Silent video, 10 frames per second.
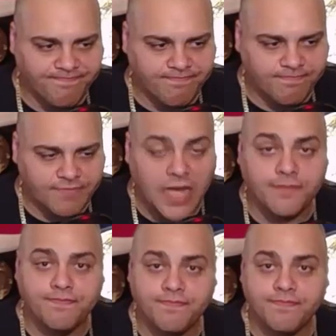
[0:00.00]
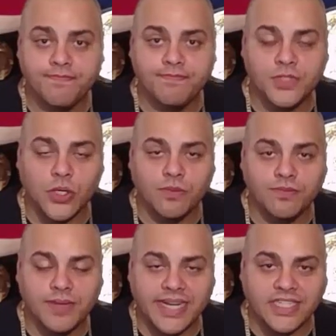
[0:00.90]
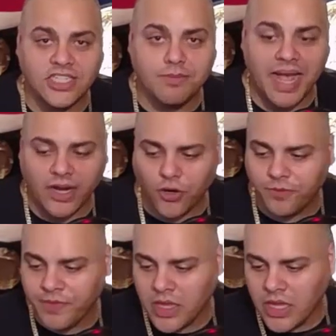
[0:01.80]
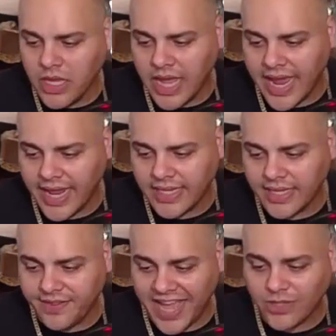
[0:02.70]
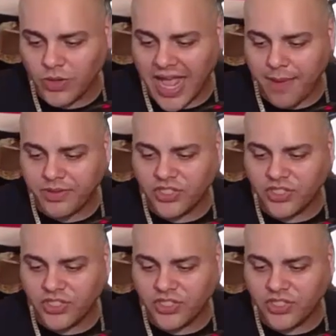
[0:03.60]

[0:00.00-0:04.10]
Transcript: Yeah. So I guess she's a bad girl. And uh, that's what happens.